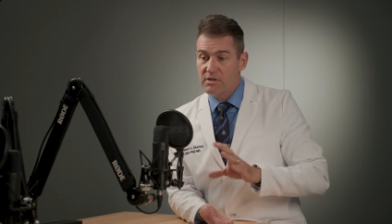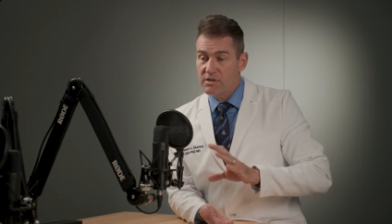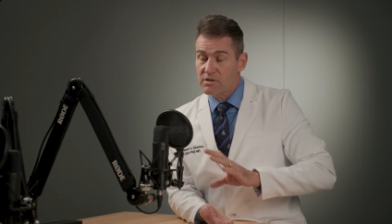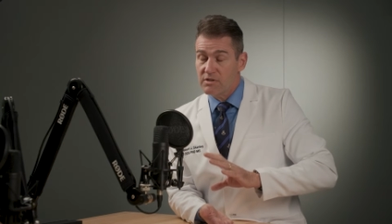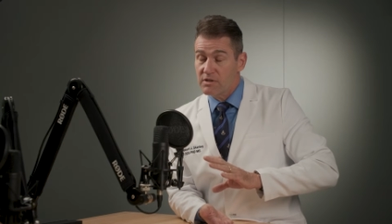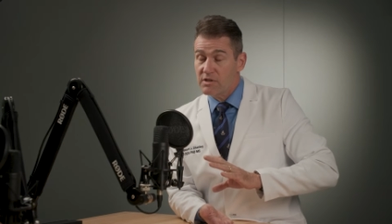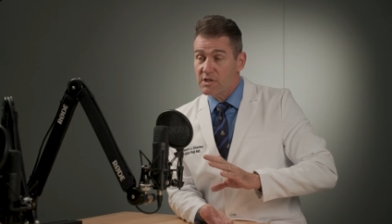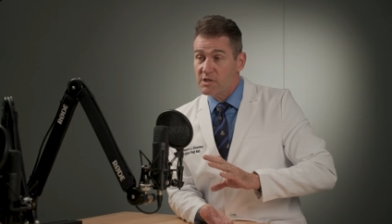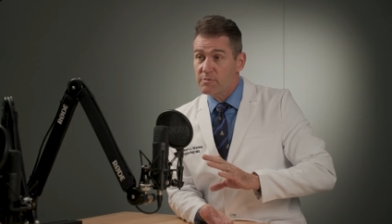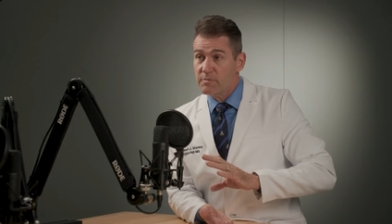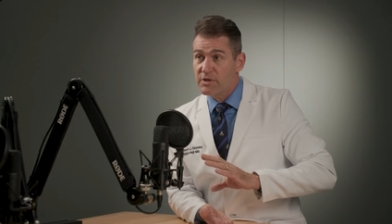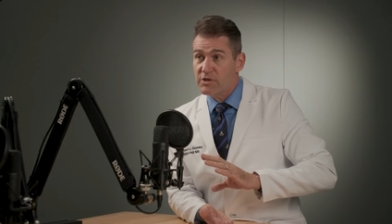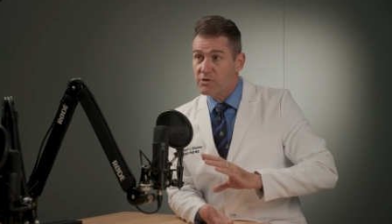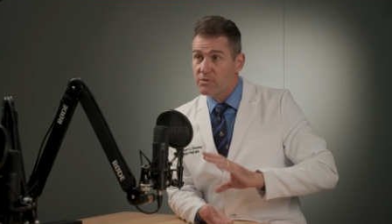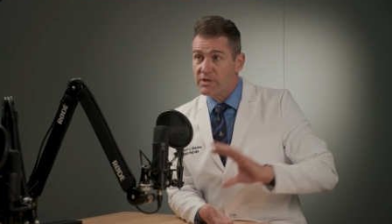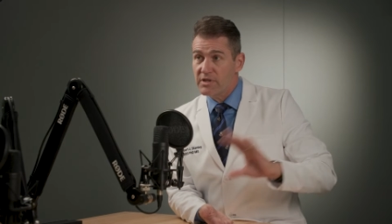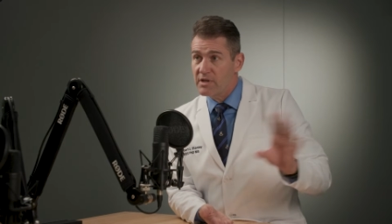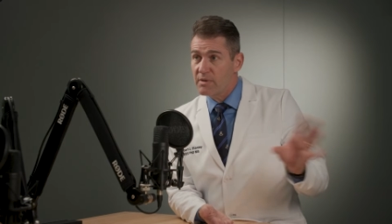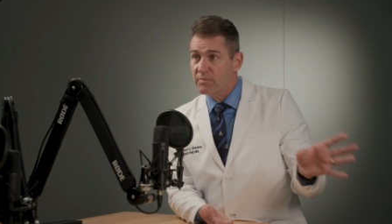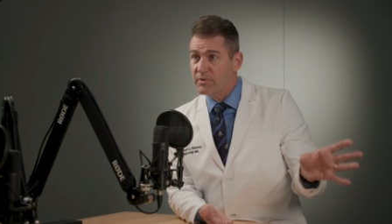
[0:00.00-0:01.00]
that's been
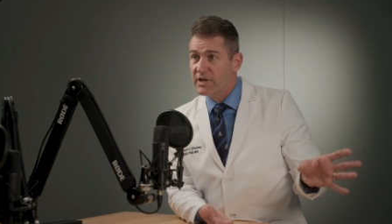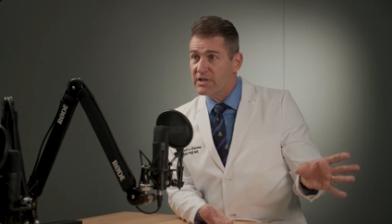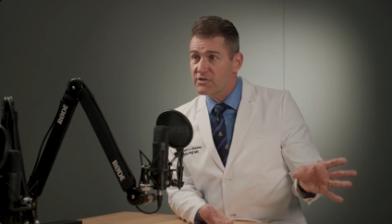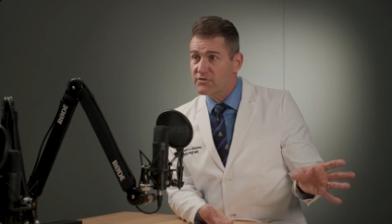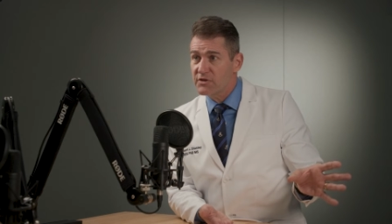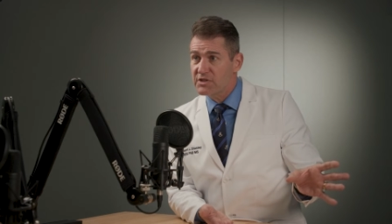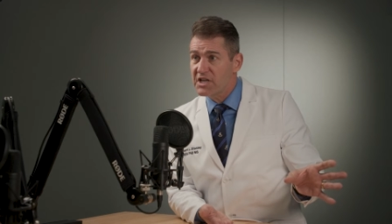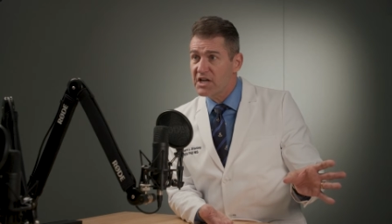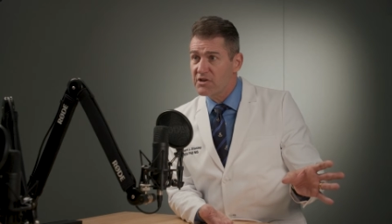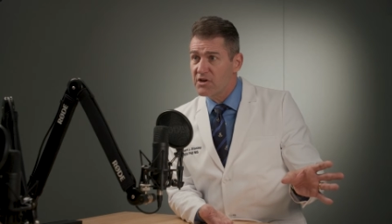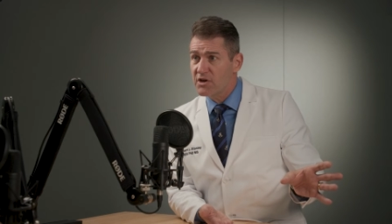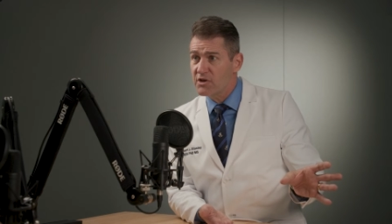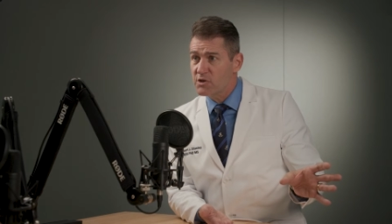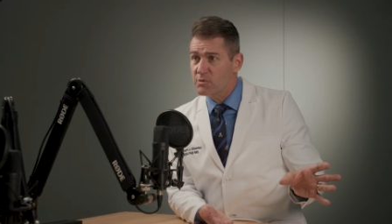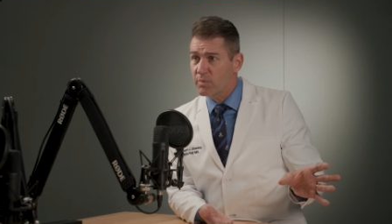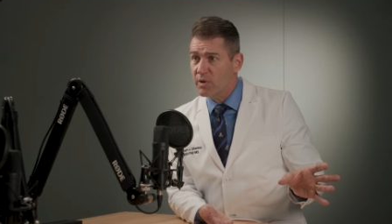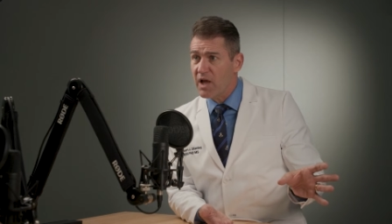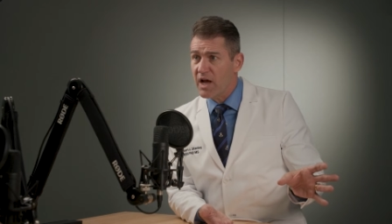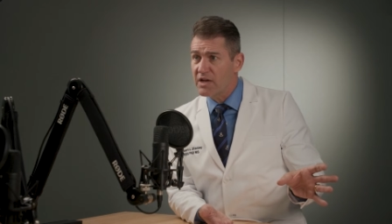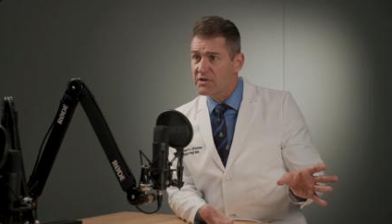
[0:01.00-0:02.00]
doing implants for 10
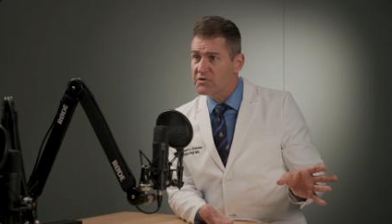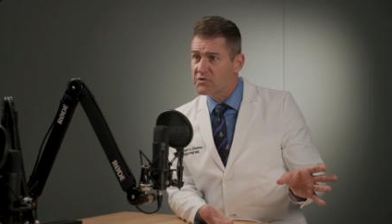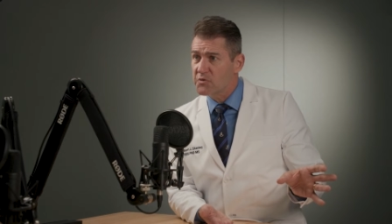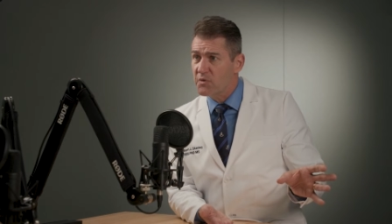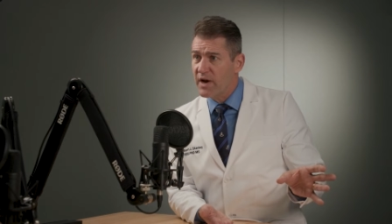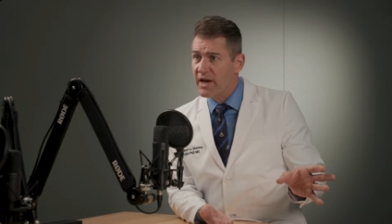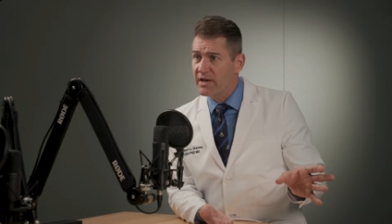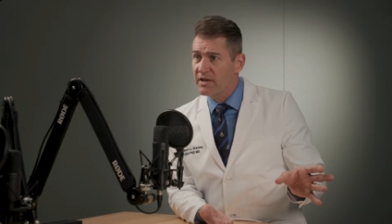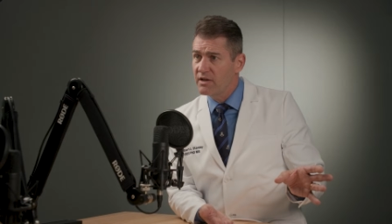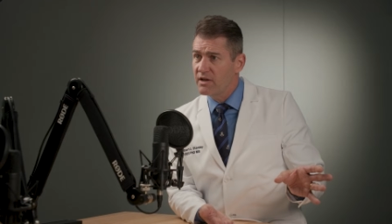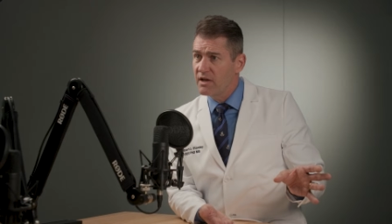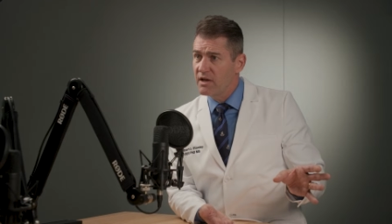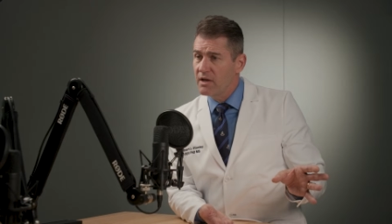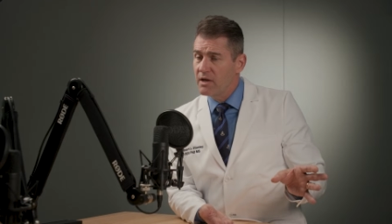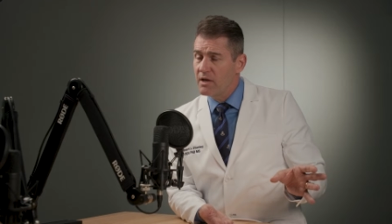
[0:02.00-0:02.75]
years plus, right?